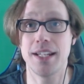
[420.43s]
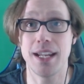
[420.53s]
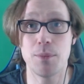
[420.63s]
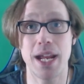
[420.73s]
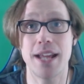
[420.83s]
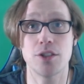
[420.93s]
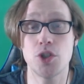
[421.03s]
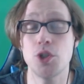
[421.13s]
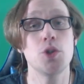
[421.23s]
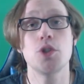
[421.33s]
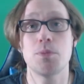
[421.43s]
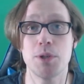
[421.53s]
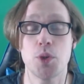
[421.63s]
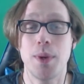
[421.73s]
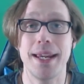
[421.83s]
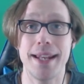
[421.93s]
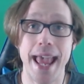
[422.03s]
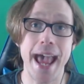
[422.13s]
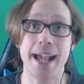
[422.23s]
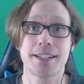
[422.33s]
and we had to choose between
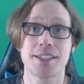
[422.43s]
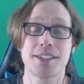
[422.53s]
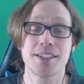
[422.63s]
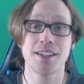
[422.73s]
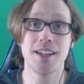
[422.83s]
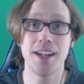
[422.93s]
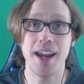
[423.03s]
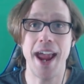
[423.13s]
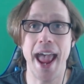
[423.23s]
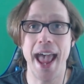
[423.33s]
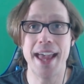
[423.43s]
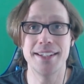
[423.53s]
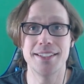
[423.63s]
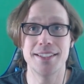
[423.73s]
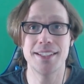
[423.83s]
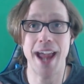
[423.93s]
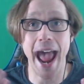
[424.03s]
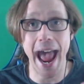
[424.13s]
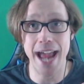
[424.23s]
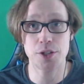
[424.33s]
X and
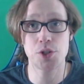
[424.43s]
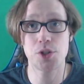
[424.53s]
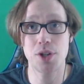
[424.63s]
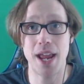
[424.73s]
Ash.